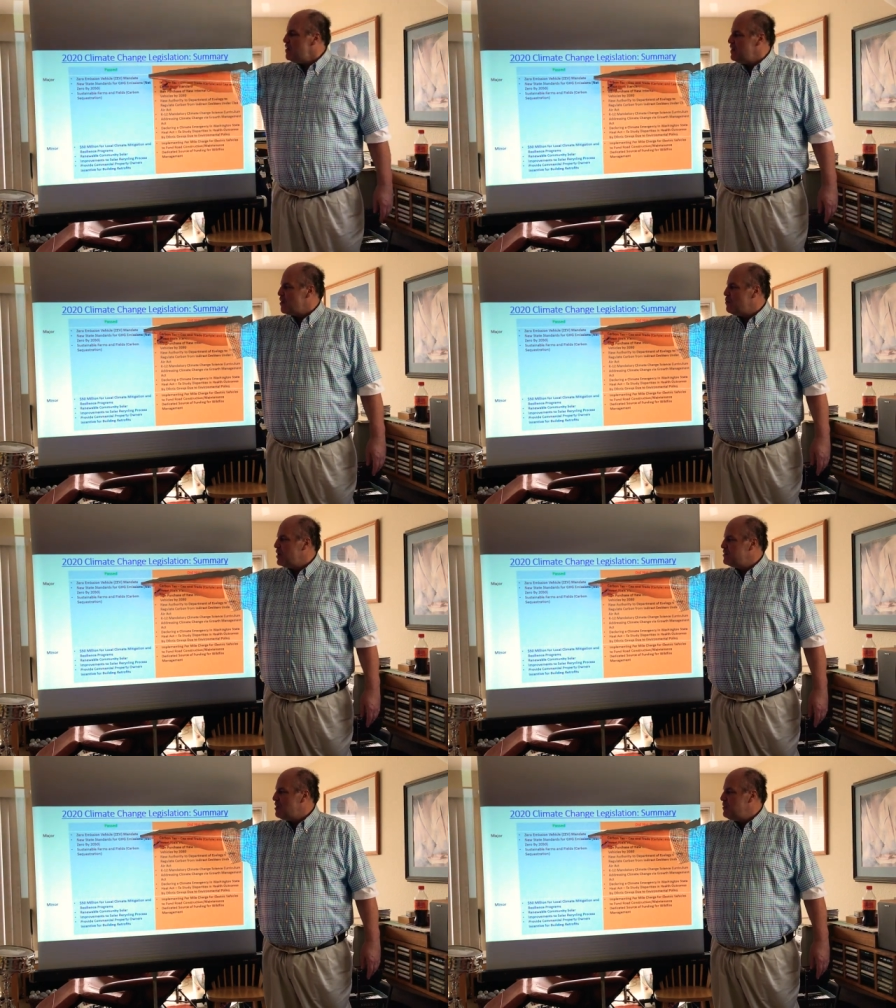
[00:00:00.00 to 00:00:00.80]
There
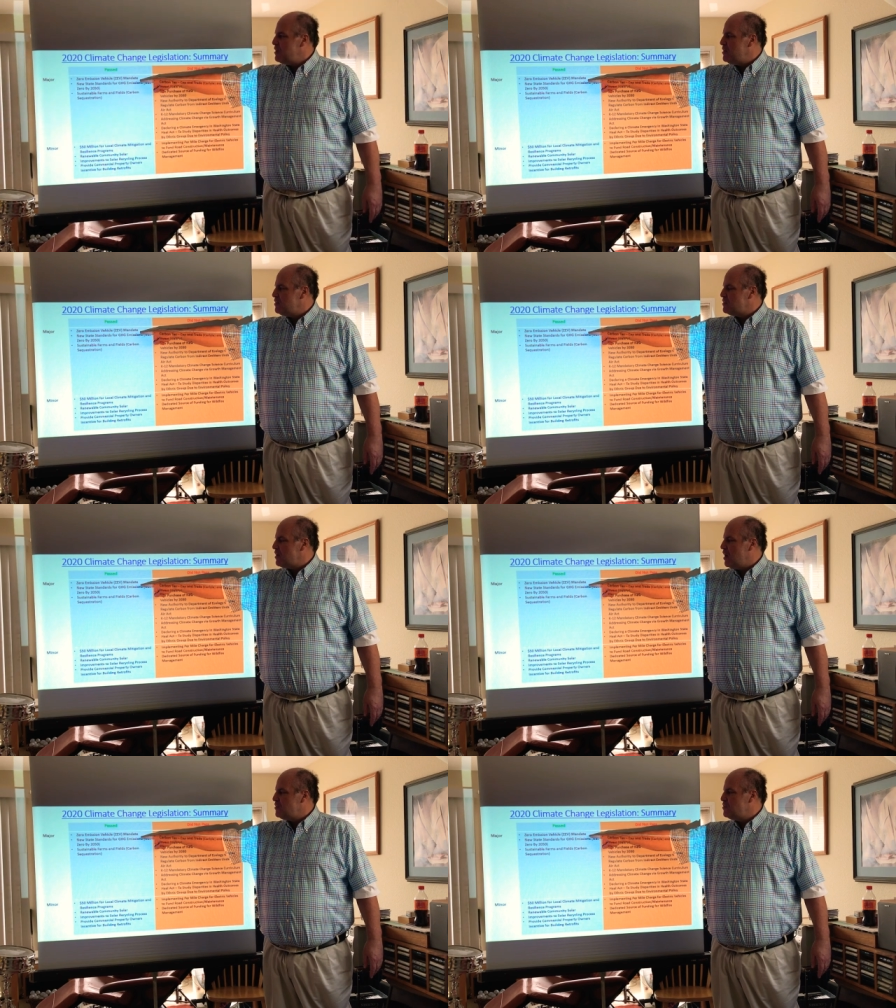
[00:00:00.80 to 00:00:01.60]
was a bill
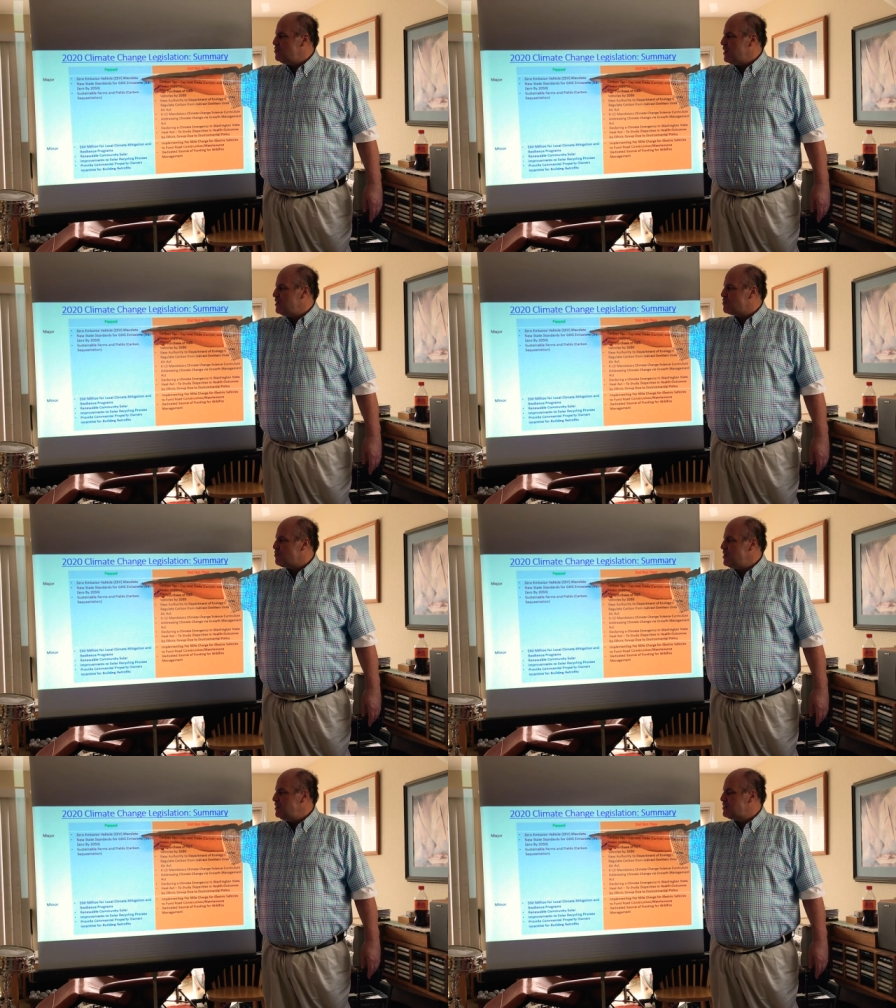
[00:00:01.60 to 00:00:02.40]
to
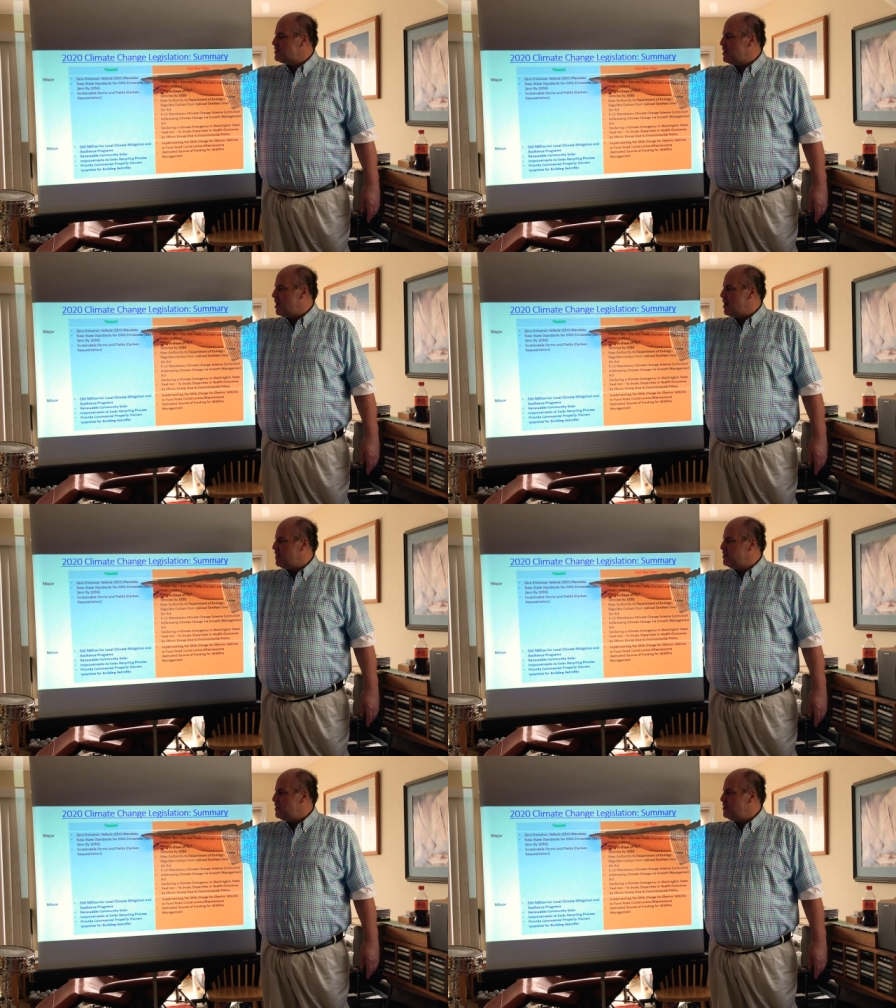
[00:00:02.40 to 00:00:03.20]
increase
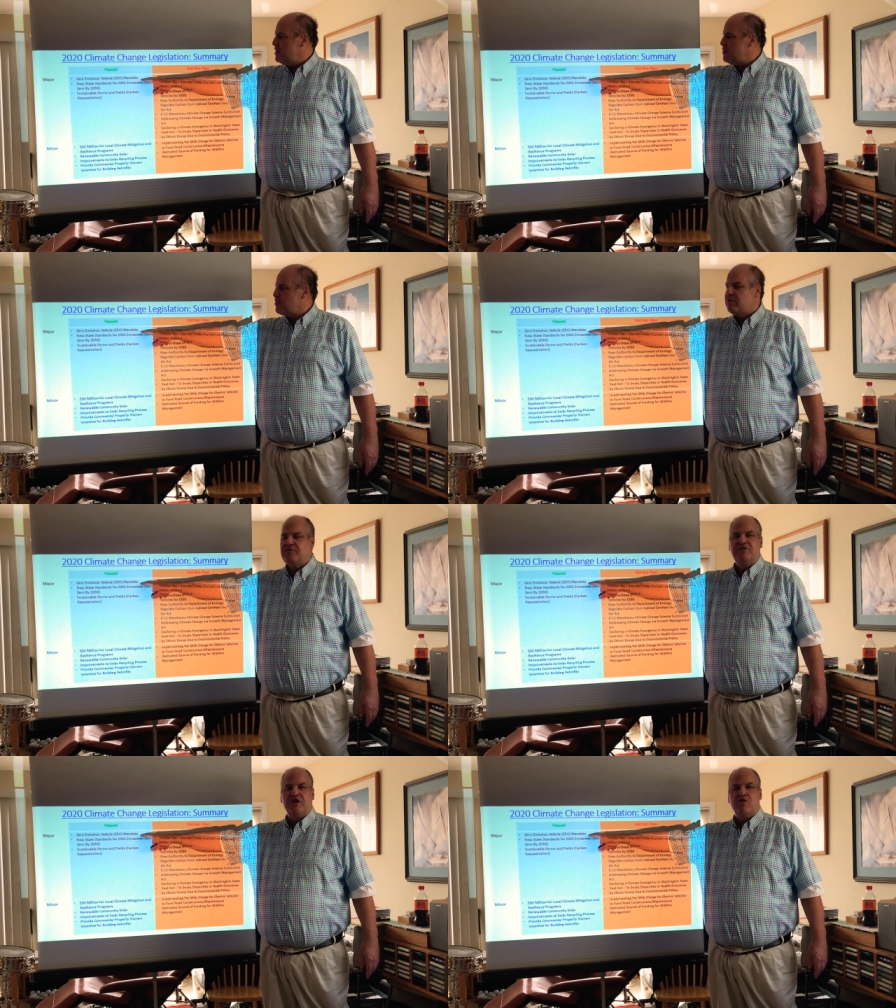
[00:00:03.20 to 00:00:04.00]
the number
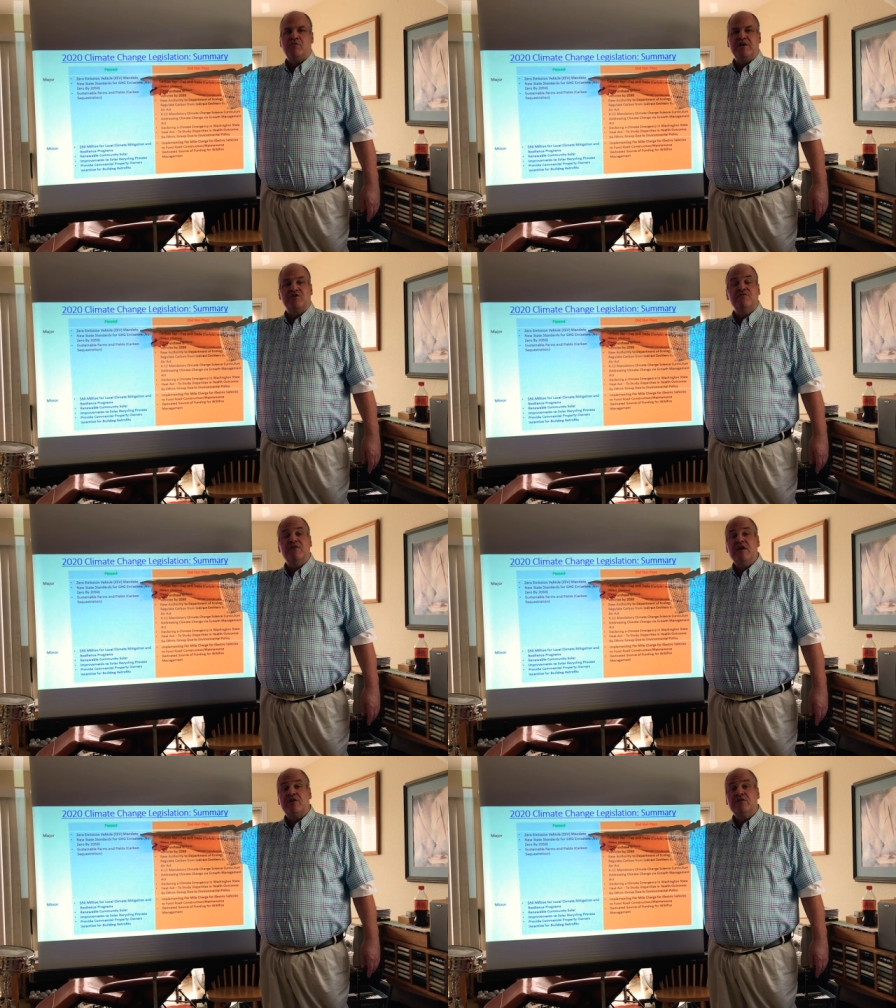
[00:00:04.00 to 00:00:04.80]
of zero emission
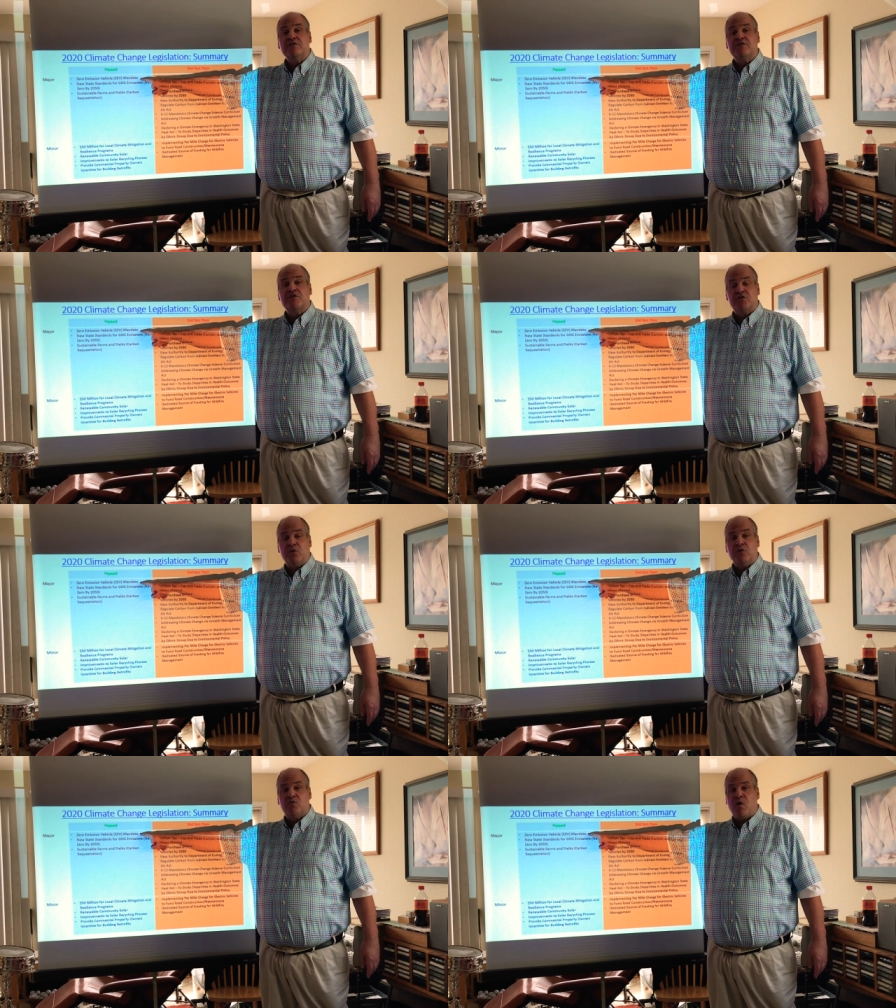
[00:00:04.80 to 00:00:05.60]
vehicles
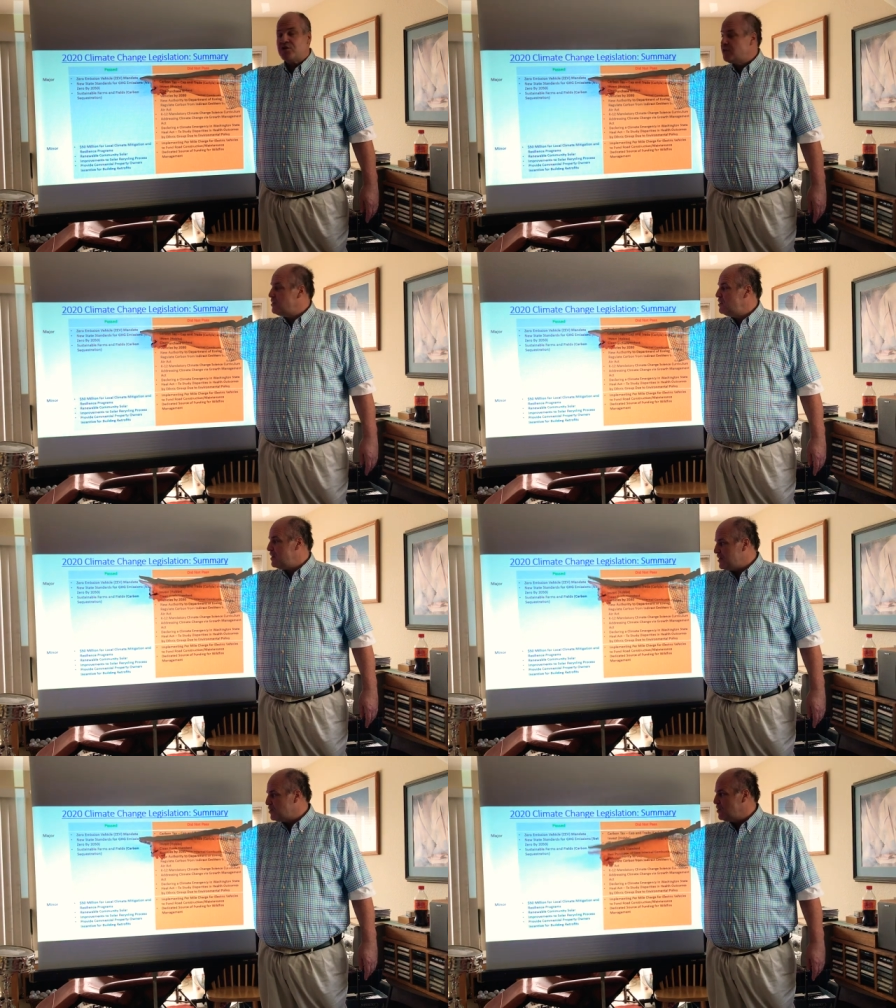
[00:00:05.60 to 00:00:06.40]
sold in Washington.
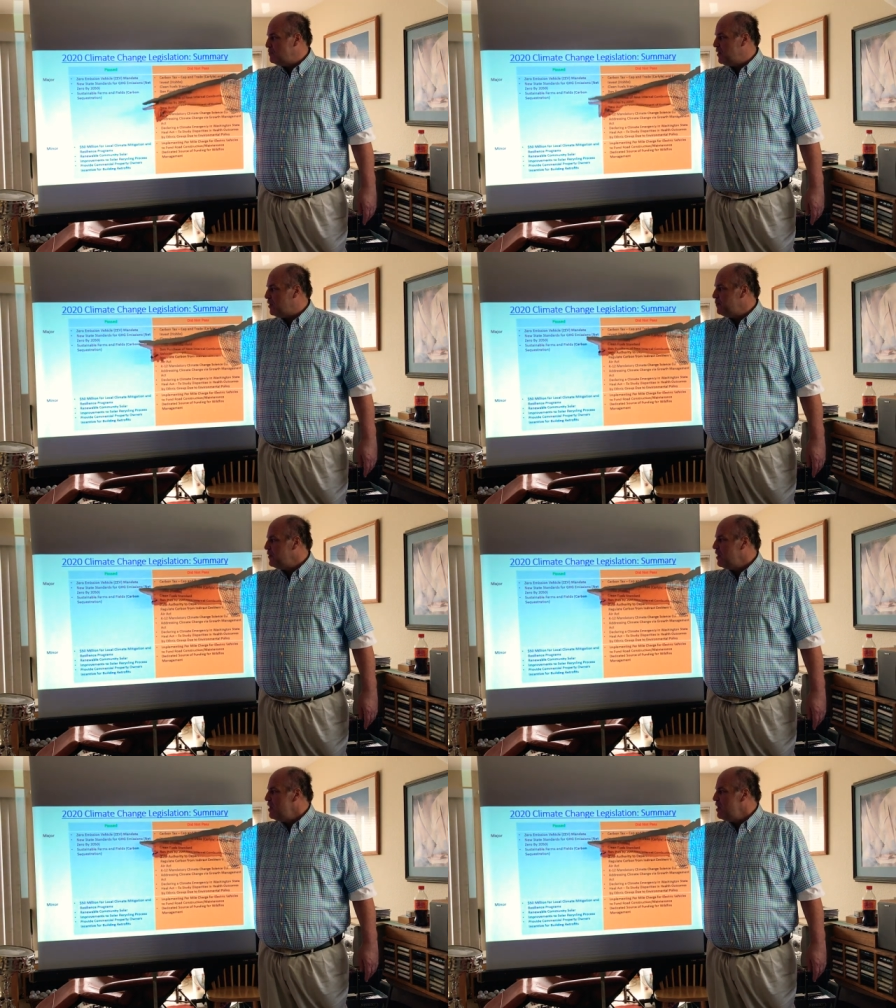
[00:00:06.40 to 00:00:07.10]
That's a good bill.